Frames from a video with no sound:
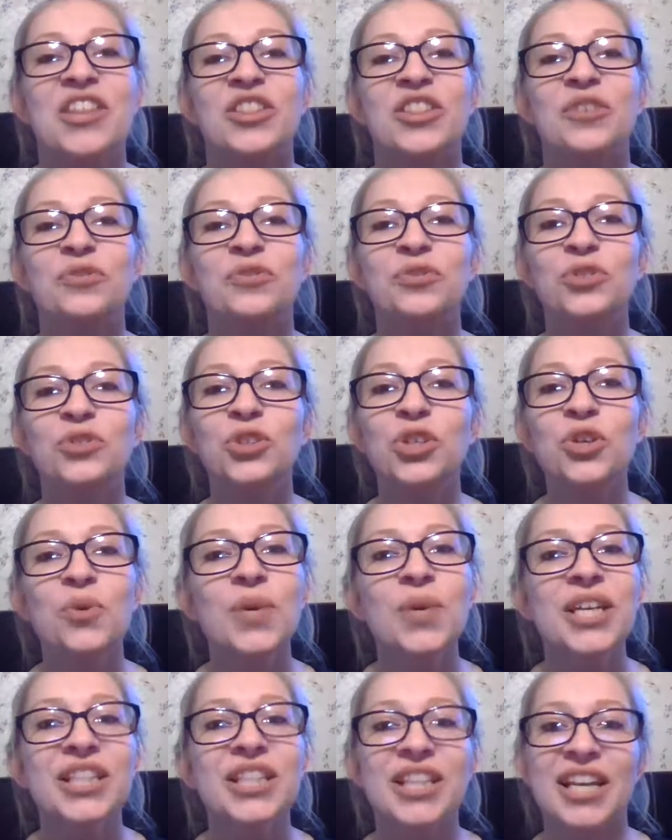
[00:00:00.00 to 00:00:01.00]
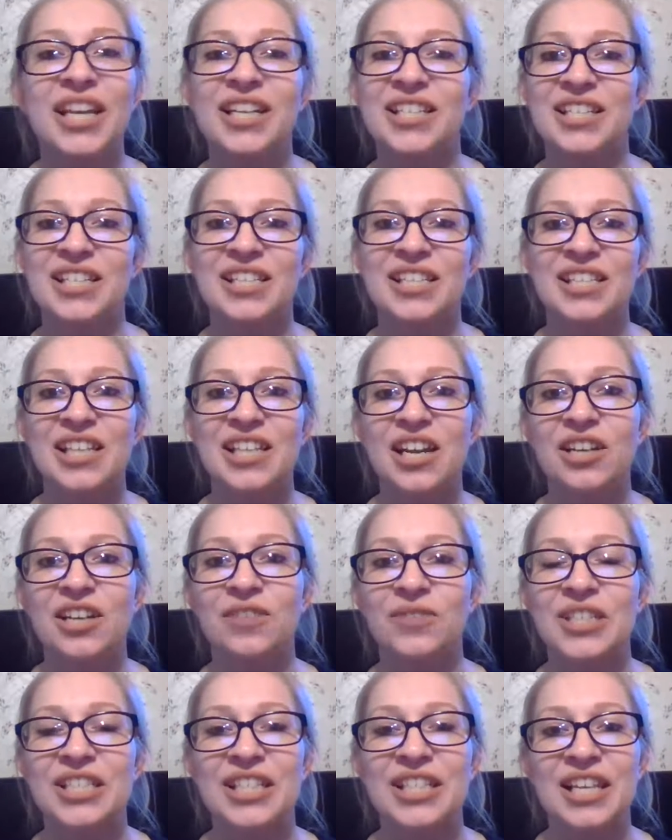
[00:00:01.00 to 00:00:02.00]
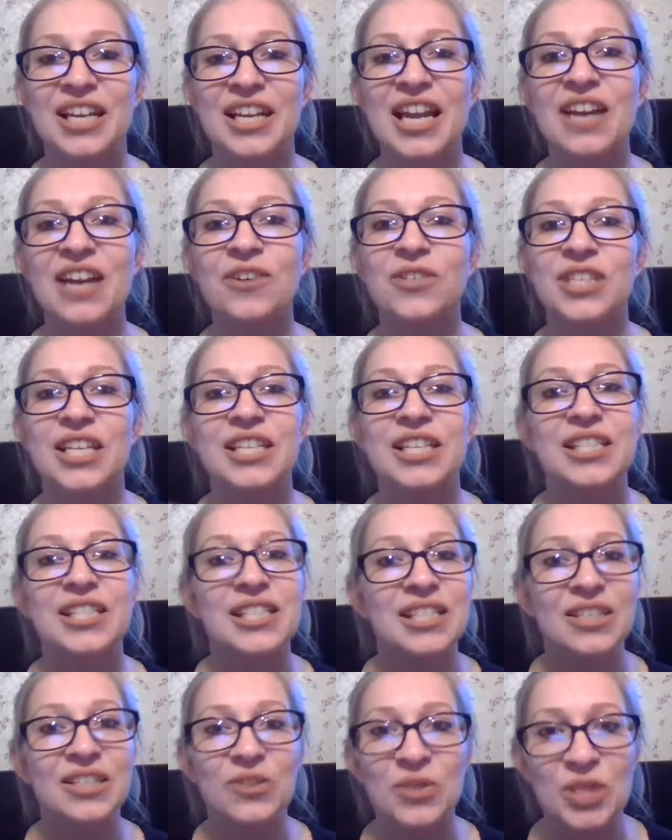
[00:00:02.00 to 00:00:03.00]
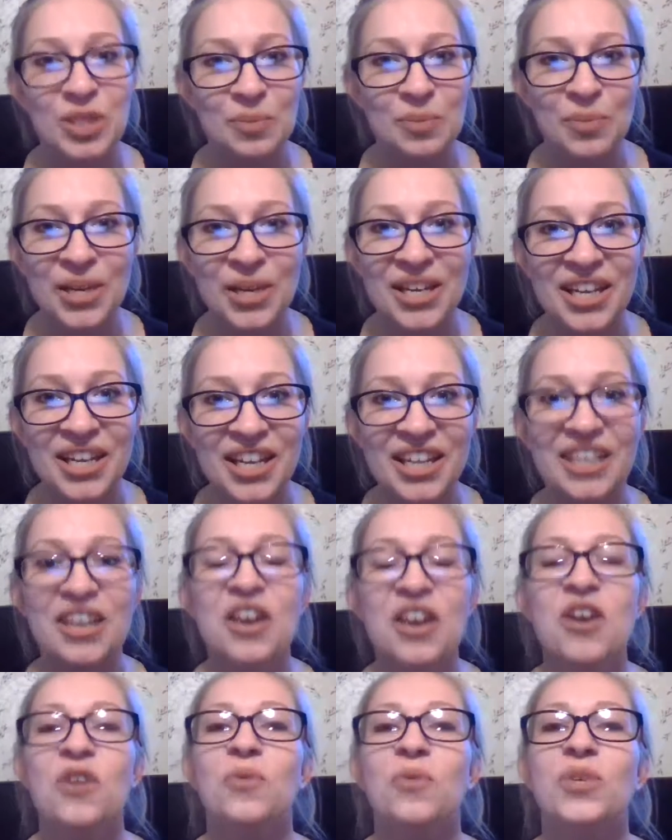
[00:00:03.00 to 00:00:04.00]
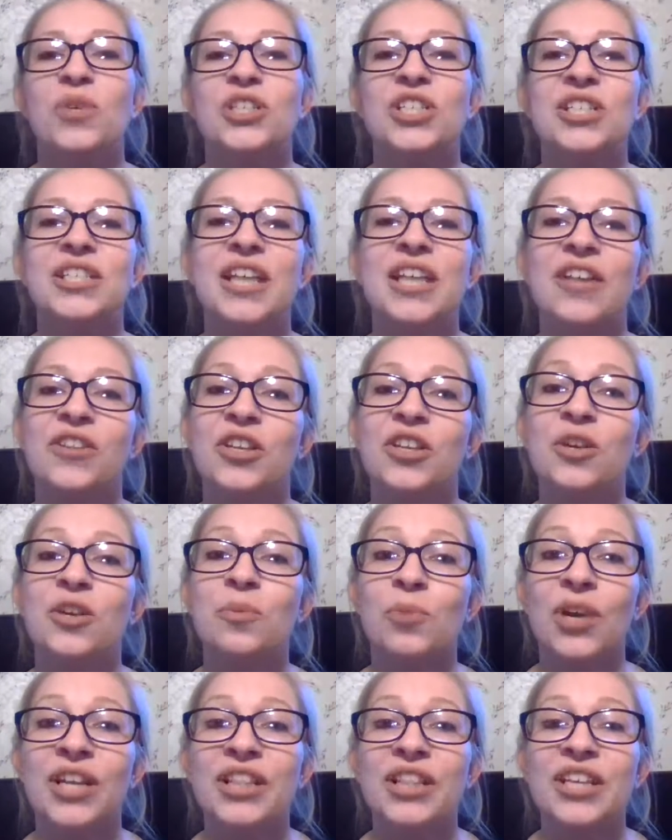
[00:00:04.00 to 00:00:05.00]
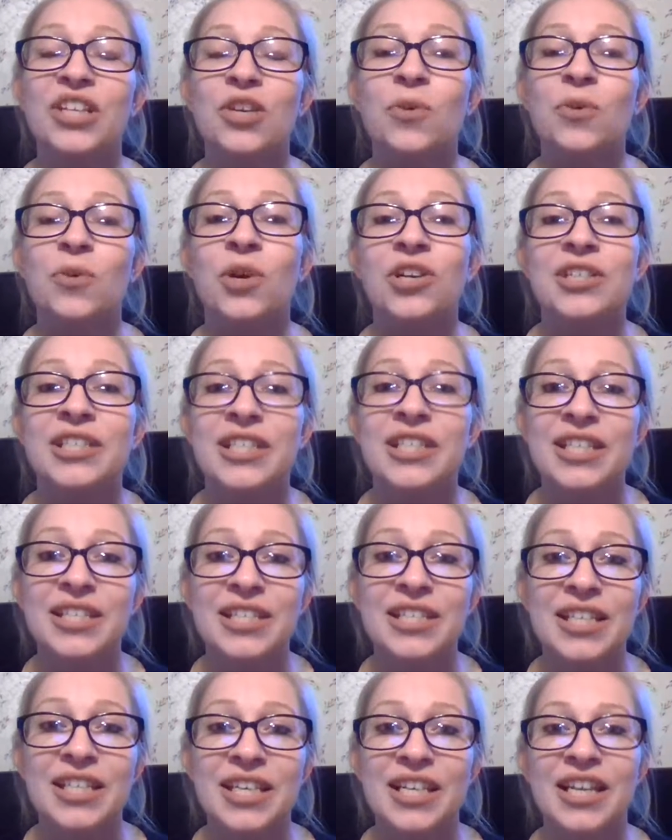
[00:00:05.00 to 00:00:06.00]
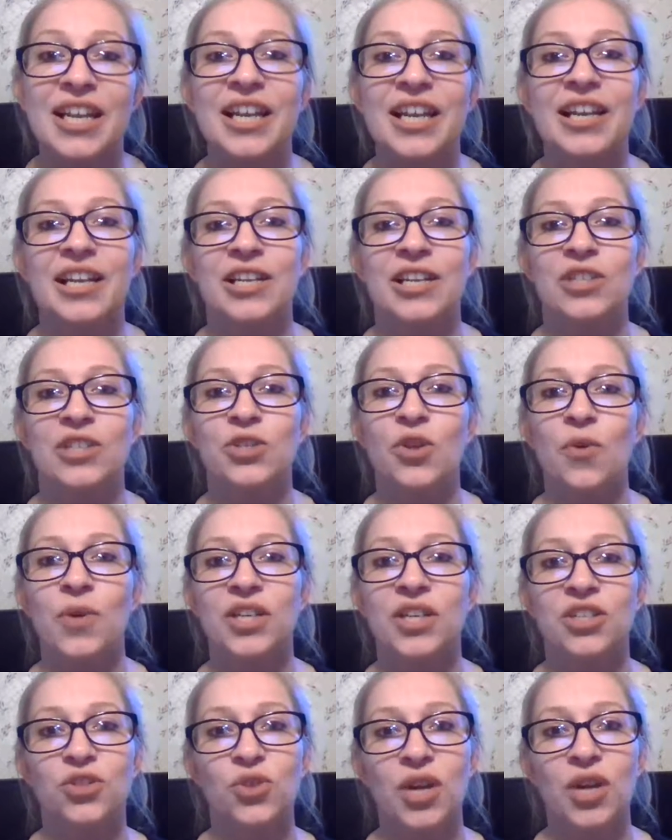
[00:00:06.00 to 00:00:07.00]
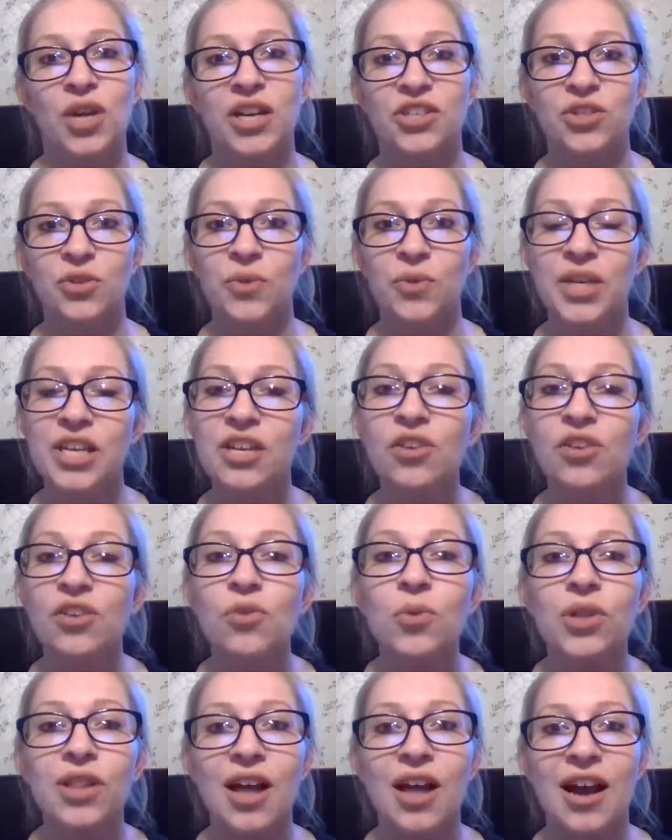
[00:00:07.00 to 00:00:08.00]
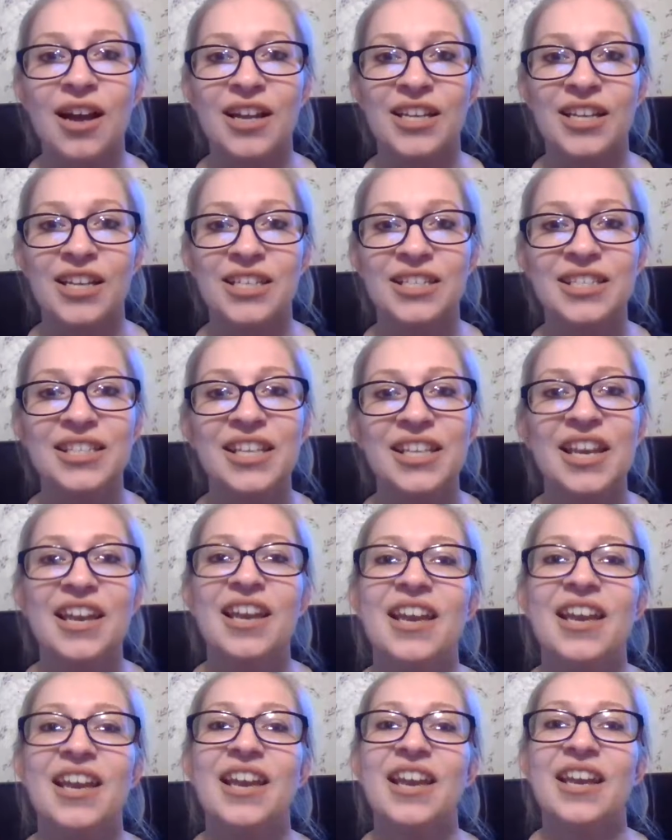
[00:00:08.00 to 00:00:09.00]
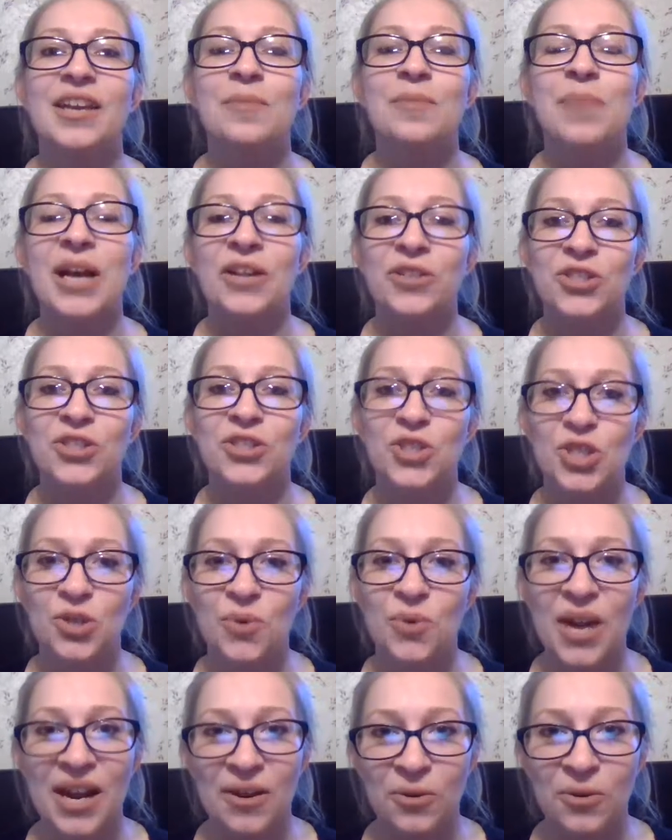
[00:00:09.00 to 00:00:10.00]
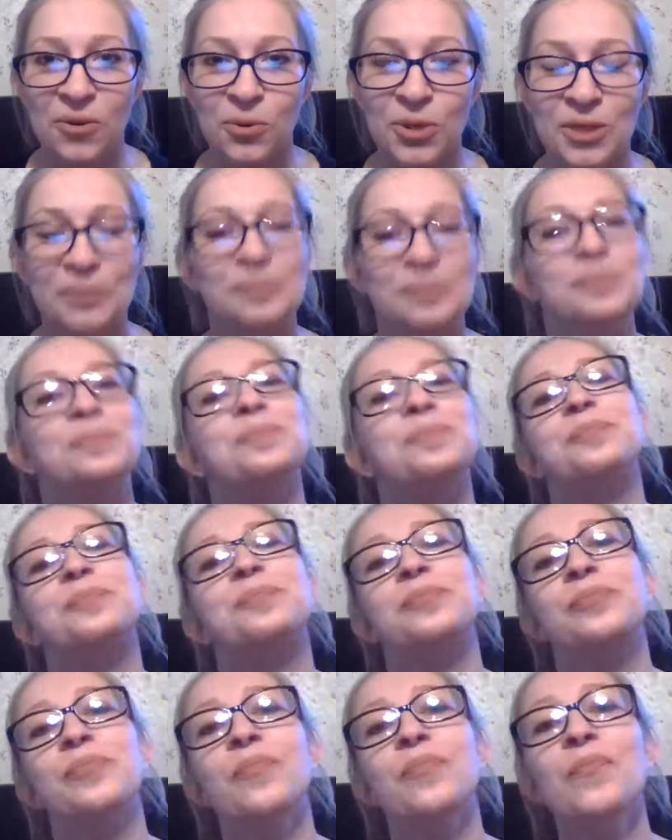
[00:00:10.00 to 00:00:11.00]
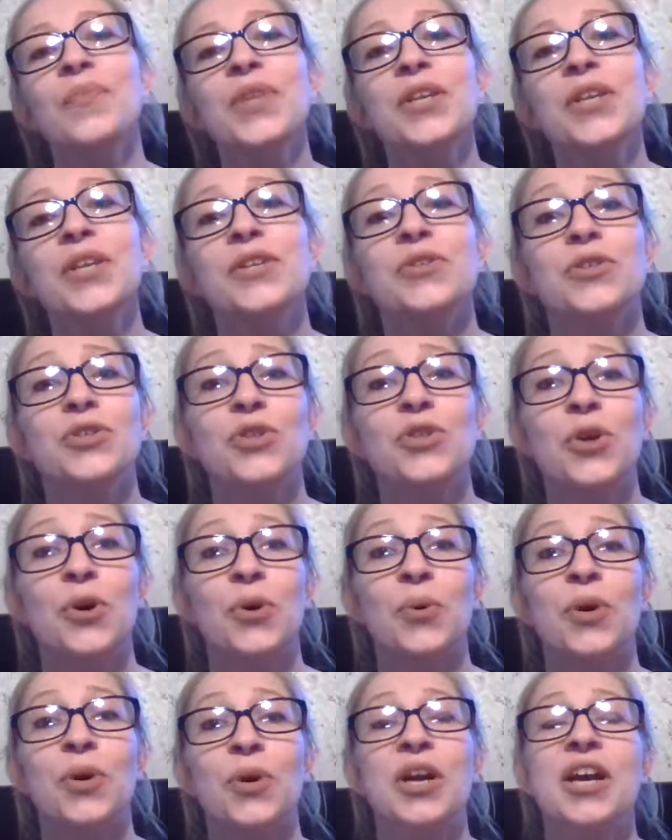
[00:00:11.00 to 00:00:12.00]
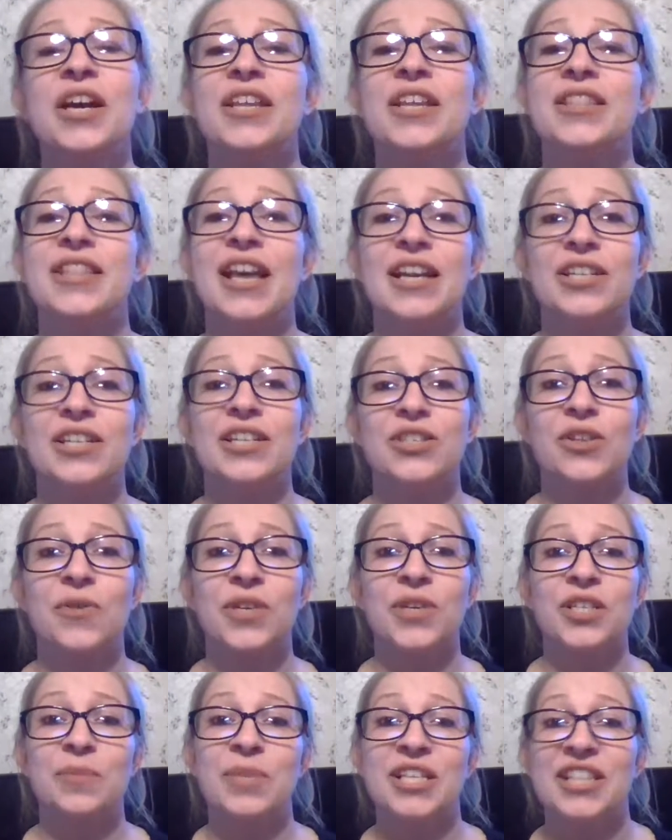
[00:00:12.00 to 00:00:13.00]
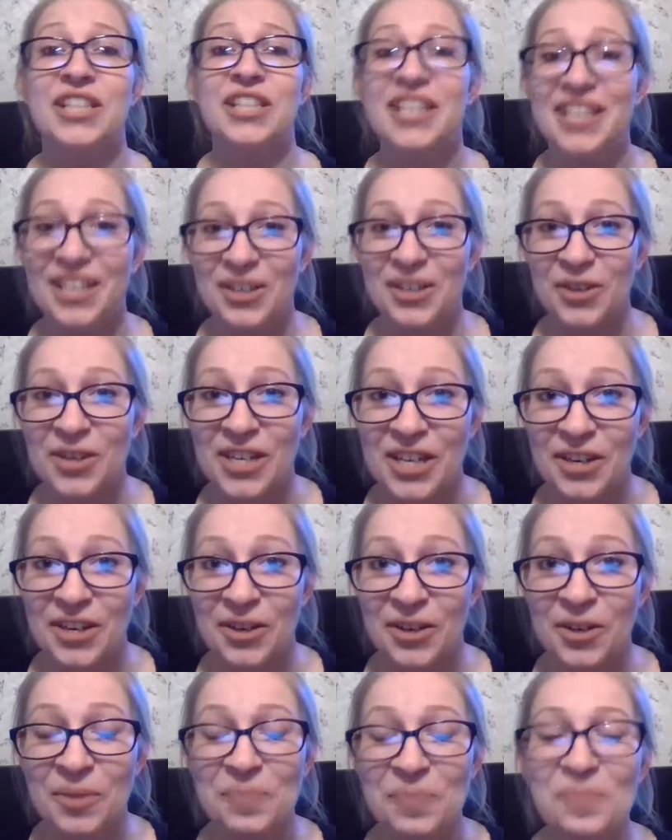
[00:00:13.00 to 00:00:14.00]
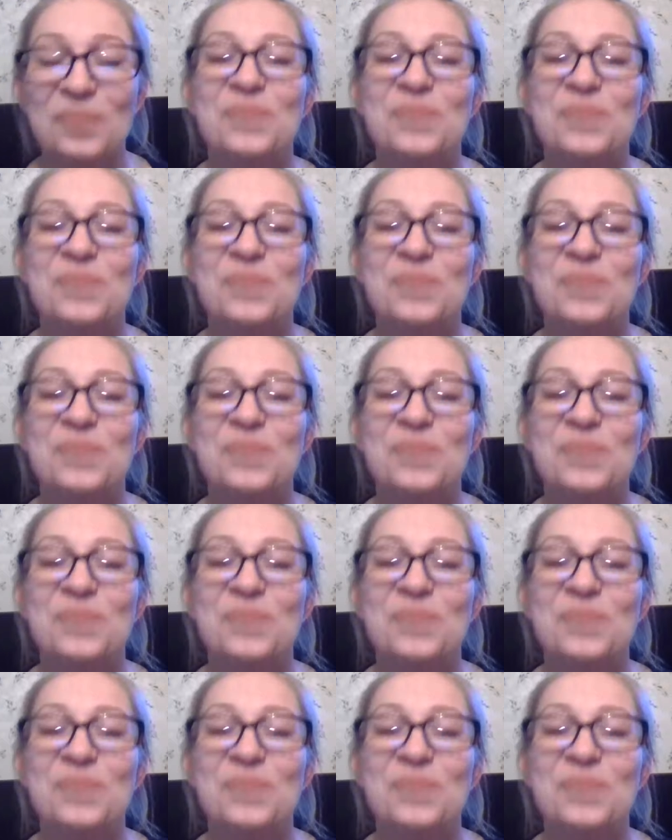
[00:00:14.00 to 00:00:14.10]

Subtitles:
the fluid that is inside of these canals is still spinning, which is telling your brain that you are dizzy, and it is going to try to equalize and balance you out. So that is going to be the inner ear.